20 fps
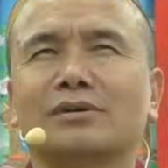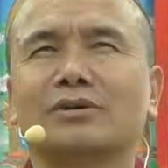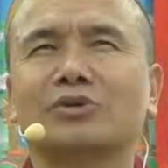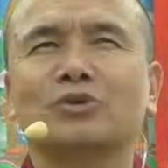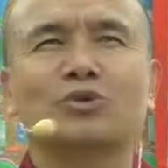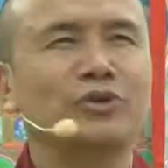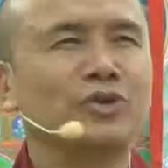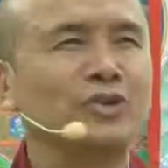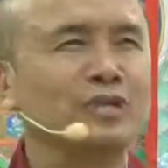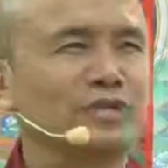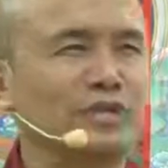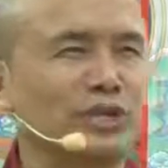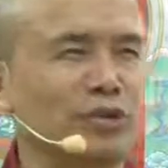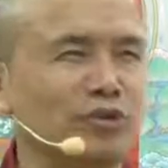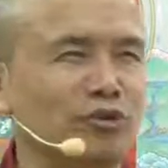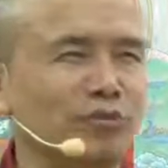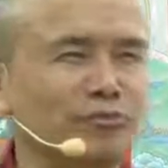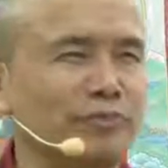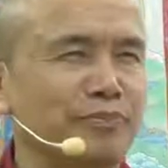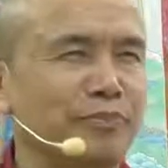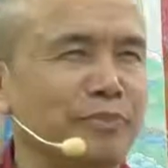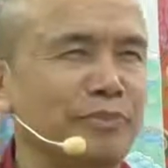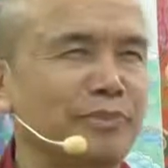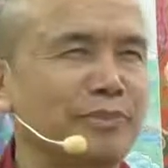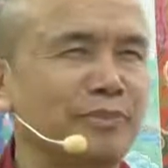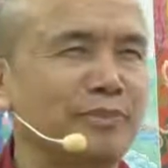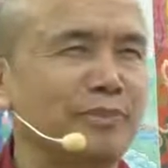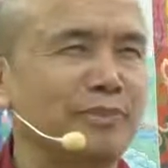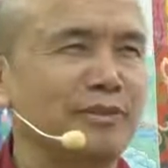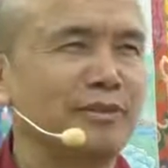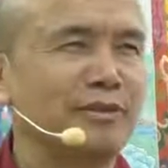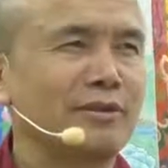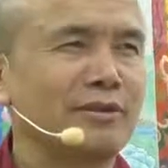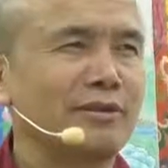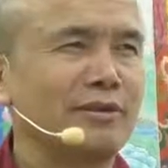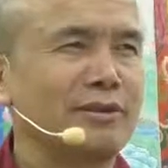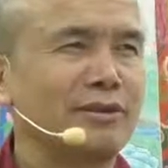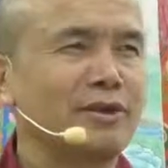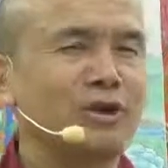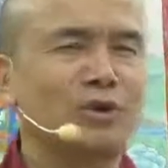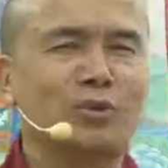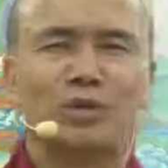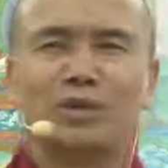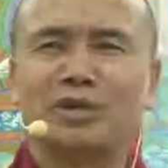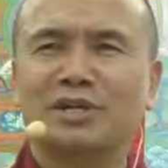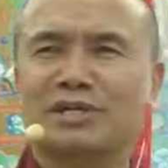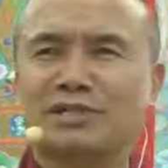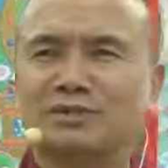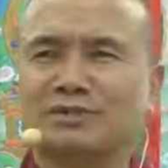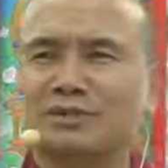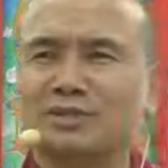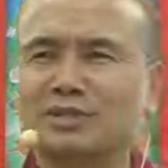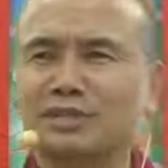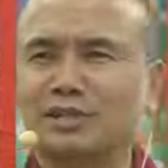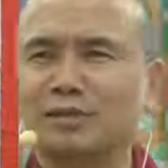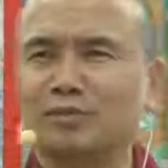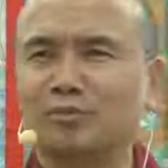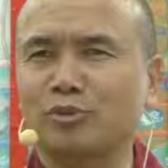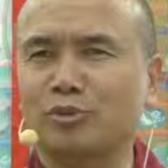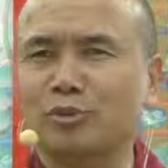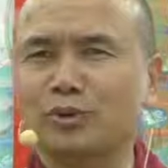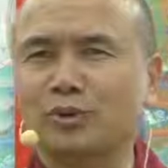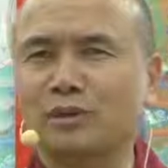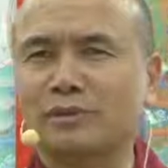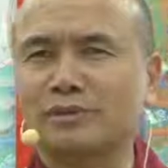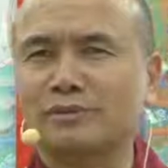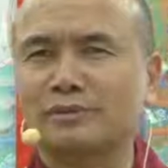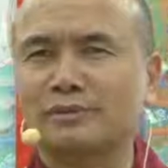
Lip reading: two years ago, when I was in Singapore,